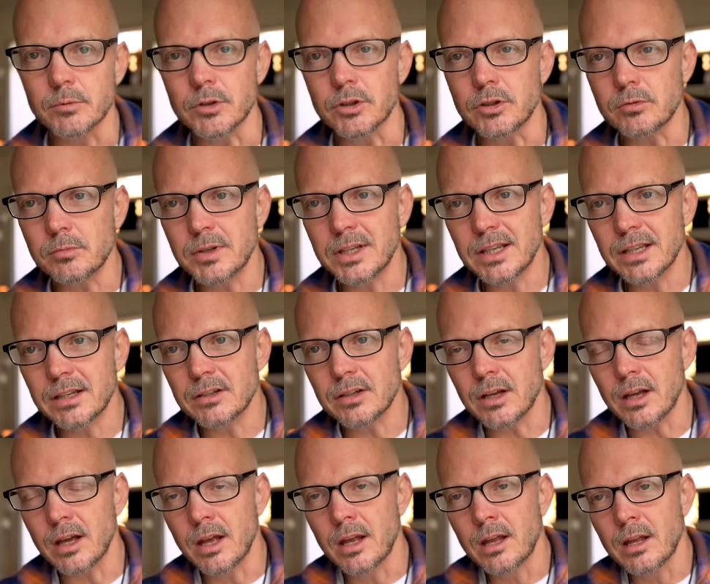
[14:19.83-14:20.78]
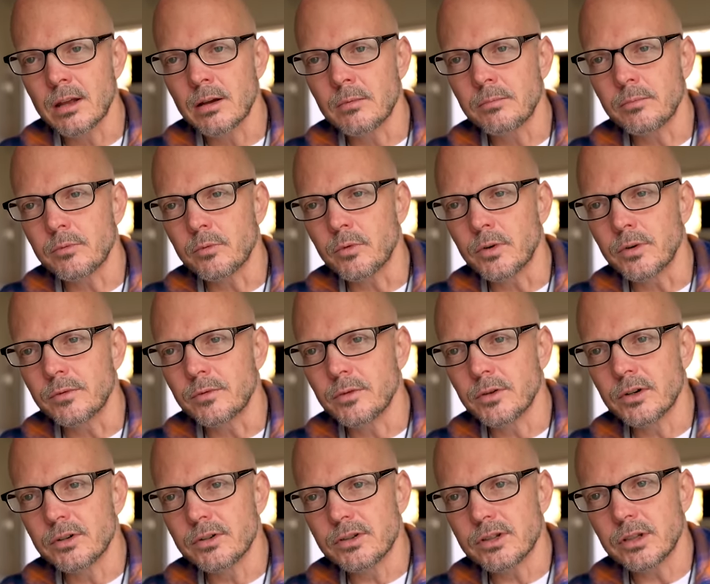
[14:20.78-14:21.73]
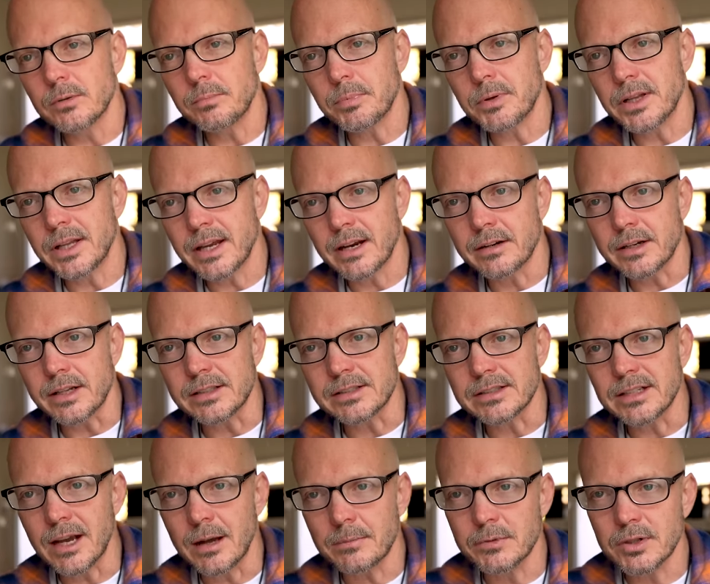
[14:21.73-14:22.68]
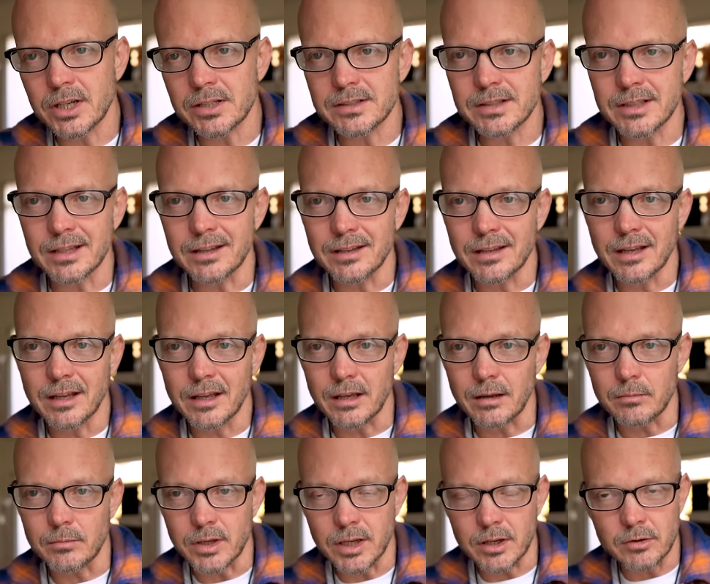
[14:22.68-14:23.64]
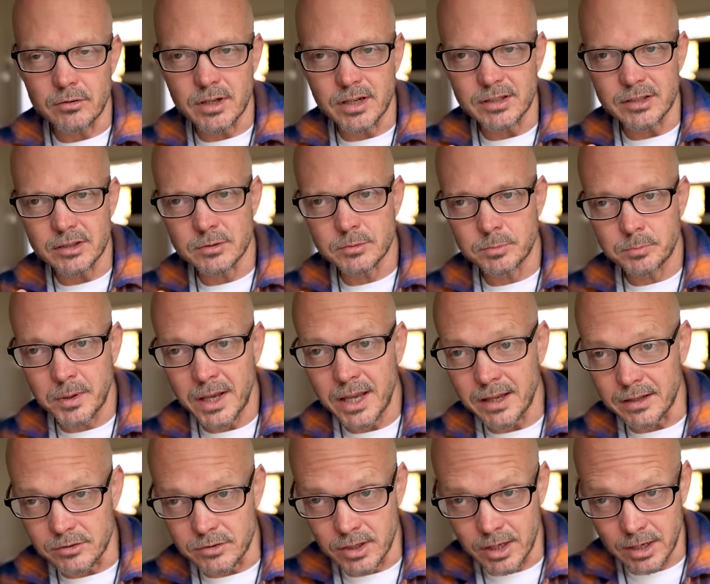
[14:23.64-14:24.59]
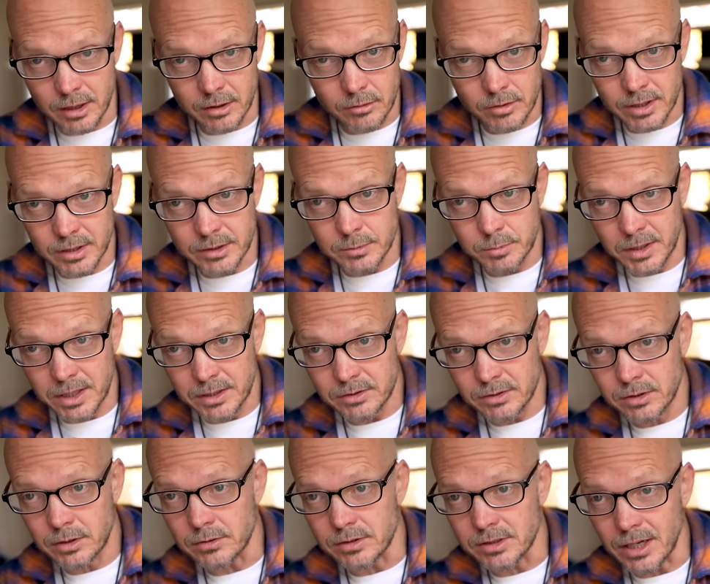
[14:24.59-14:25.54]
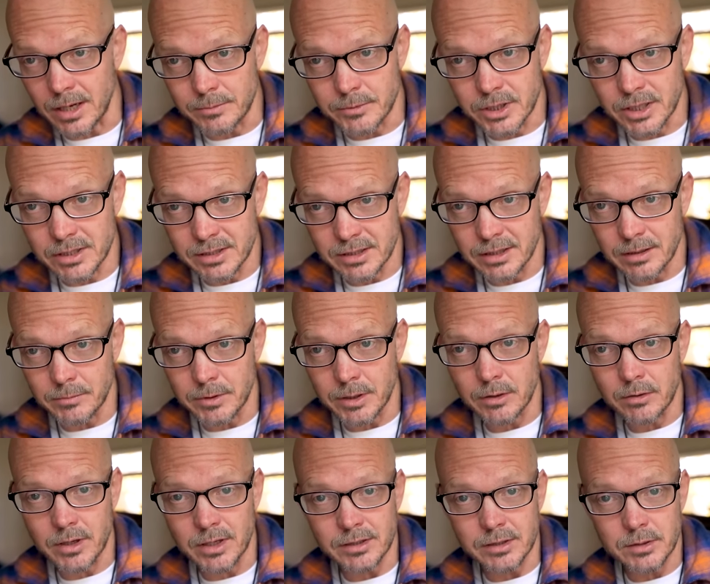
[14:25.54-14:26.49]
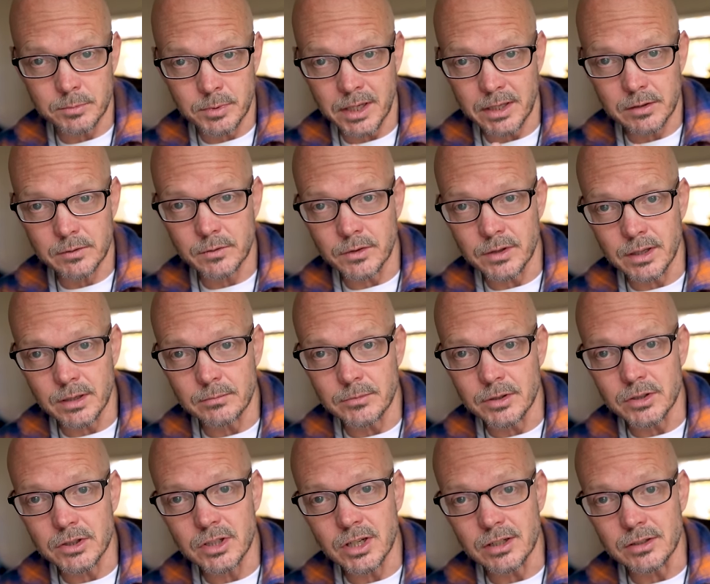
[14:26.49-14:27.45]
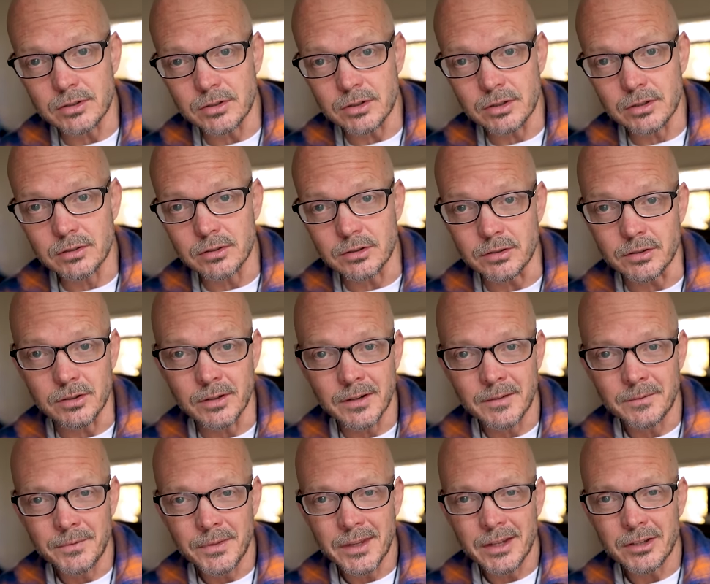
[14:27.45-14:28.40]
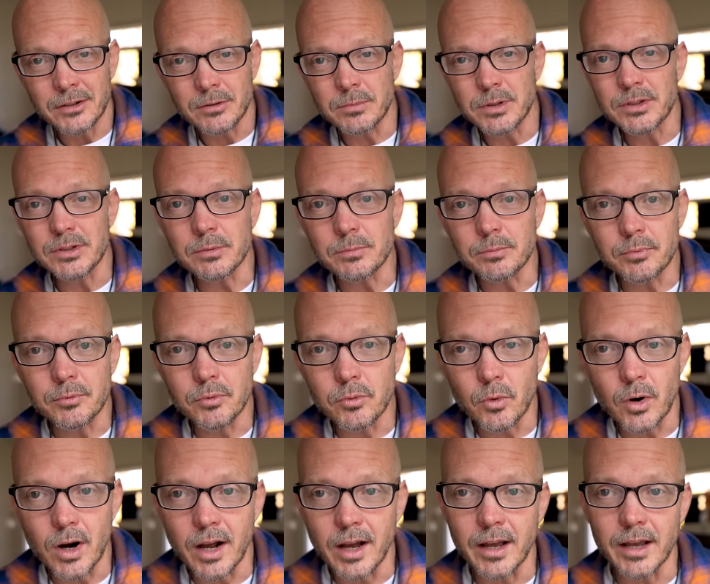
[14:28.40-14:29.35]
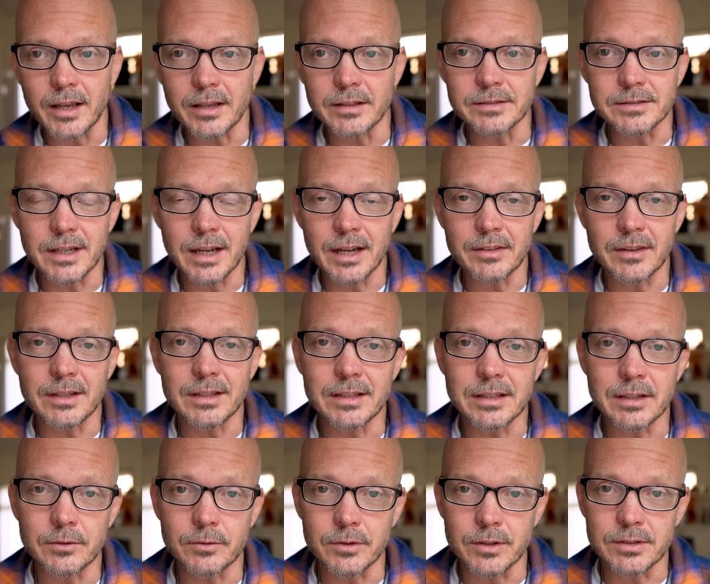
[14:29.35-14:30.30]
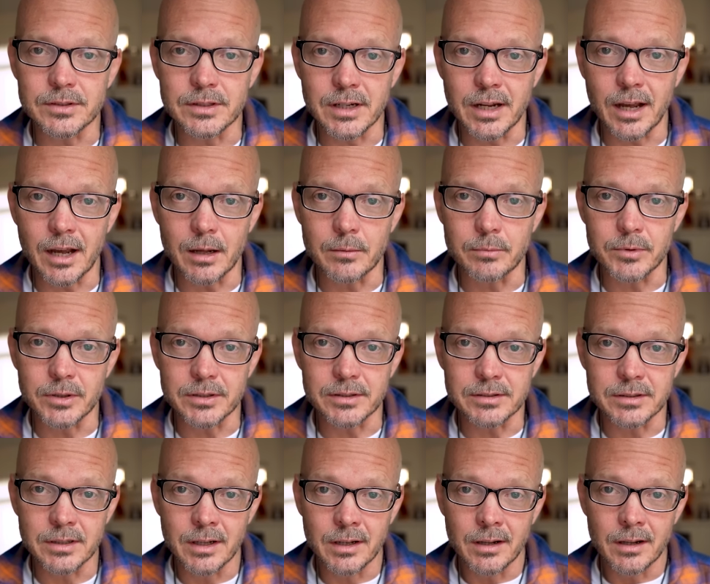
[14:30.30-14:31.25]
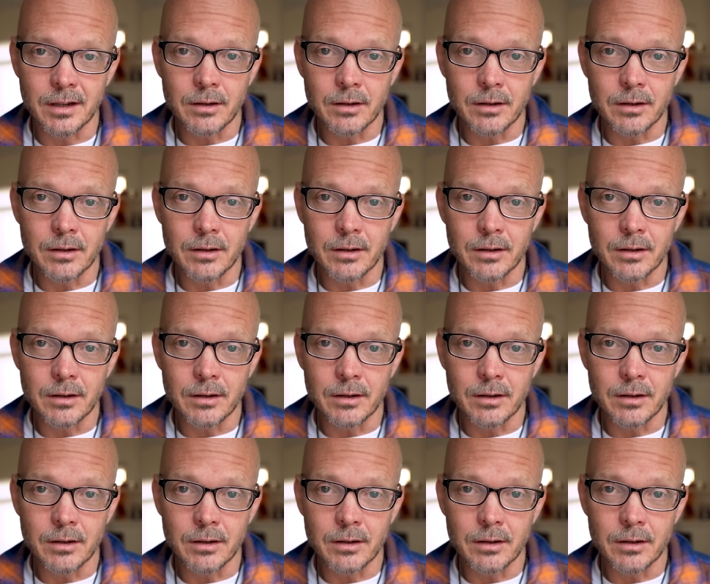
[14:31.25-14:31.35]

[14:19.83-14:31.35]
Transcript: And when you begin to reverse the polarity, stop chasing them, and create a space. You got to create a space too. Stop chasing them and create a space for them to chase you. You'll be surprised at the difference that happens.